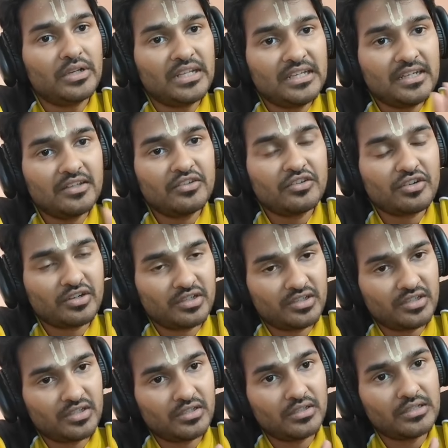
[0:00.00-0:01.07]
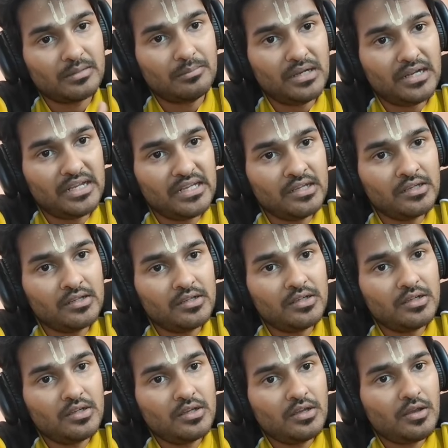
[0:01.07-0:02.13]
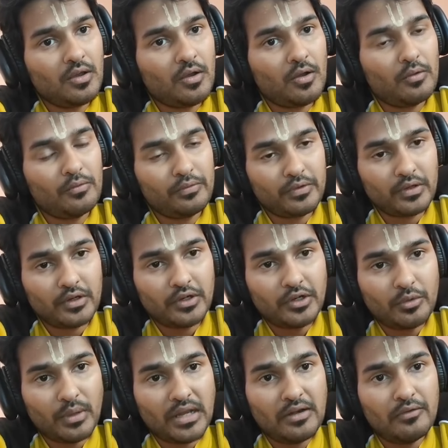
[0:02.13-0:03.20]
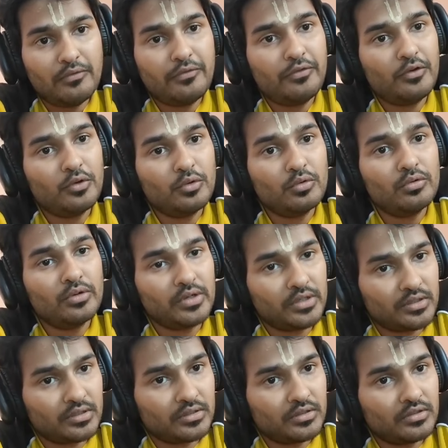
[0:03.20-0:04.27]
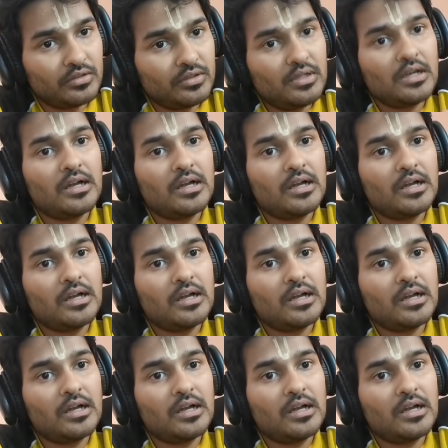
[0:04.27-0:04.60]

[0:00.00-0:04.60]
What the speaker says: to reconstruct the building of a 12-floor